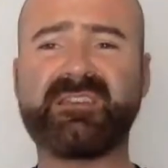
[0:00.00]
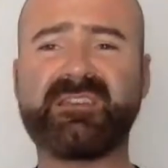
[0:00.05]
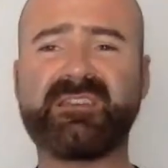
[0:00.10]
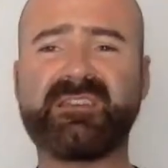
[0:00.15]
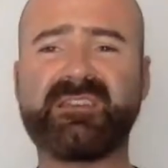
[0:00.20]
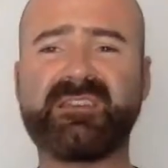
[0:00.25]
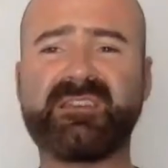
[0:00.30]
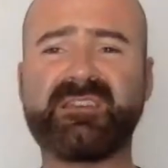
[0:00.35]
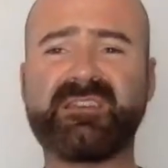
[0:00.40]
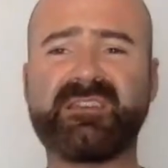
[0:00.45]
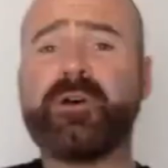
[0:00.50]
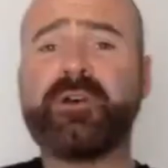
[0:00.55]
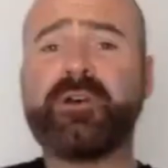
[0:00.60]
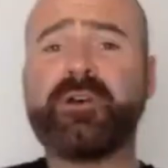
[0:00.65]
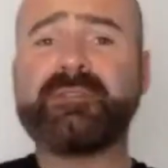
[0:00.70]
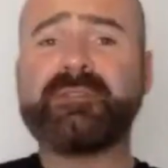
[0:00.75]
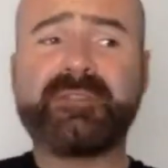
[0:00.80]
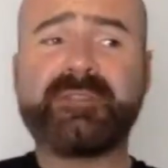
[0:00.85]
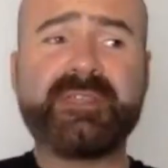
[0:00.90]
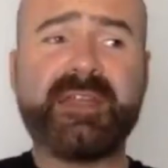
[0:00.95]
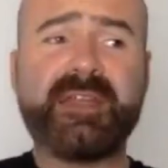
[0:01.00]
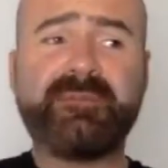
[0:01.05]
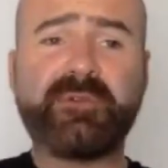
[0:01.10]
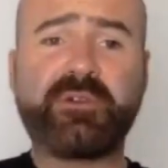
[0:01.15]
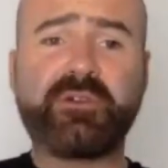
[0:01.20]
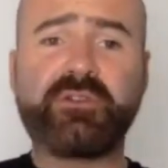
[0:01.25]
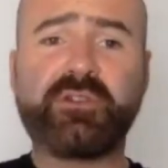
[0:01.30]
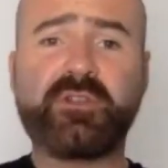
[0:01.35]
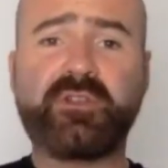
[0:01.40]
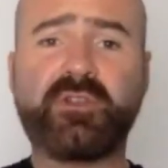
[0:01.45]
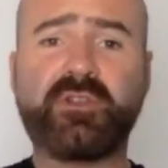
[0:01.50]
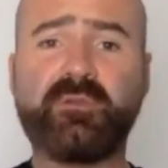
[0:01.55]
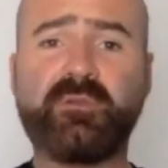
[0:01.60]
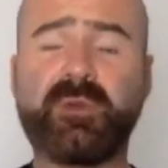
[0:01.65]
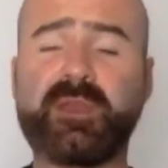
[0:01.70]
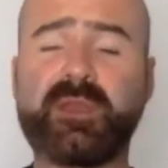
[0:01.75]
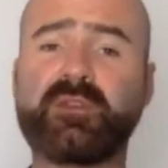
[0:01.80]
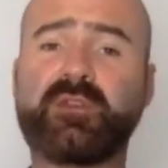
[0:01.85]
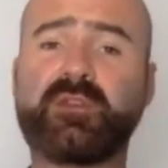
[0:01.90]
The person's never going to do it.